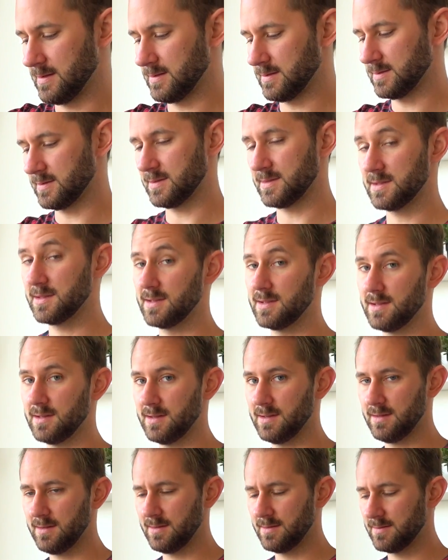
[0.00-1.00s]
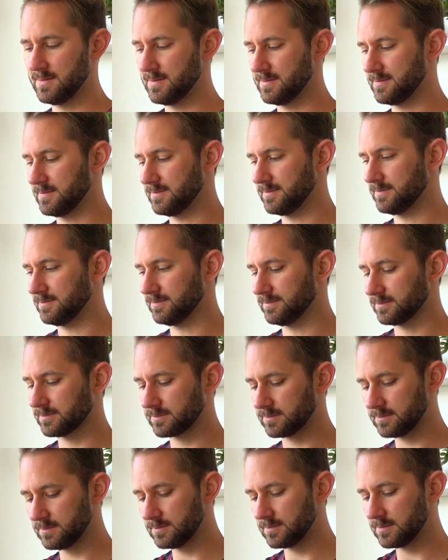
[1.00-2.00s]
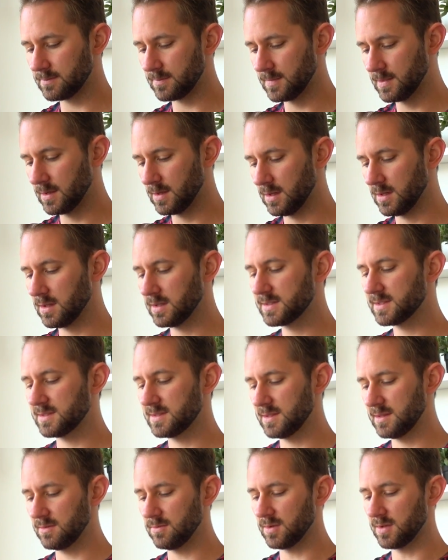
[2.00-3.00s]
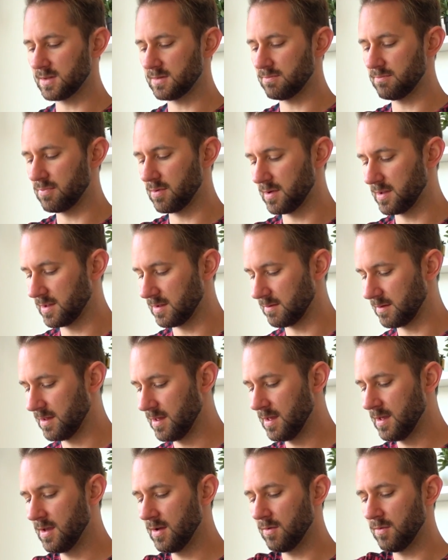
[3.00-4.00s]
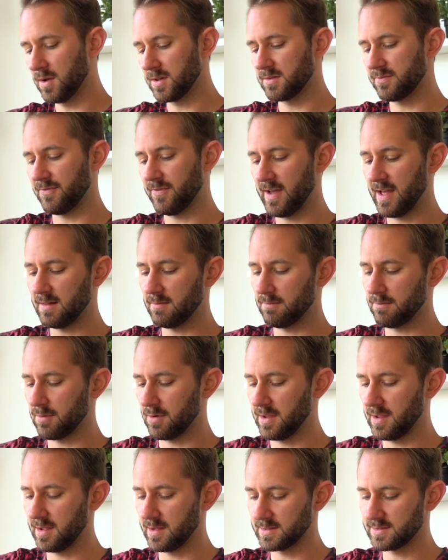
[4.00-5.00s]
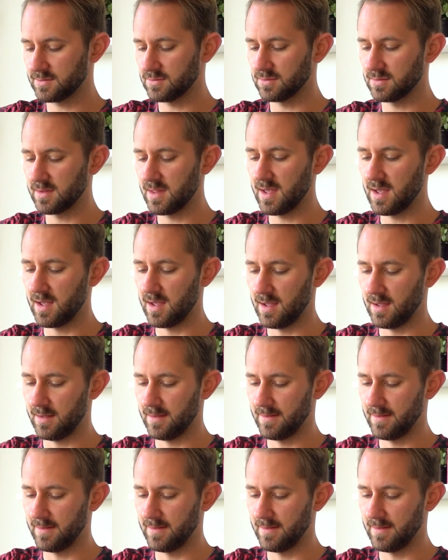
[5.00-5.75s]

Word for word: See? See? Let's see what bring, what fan bring us today.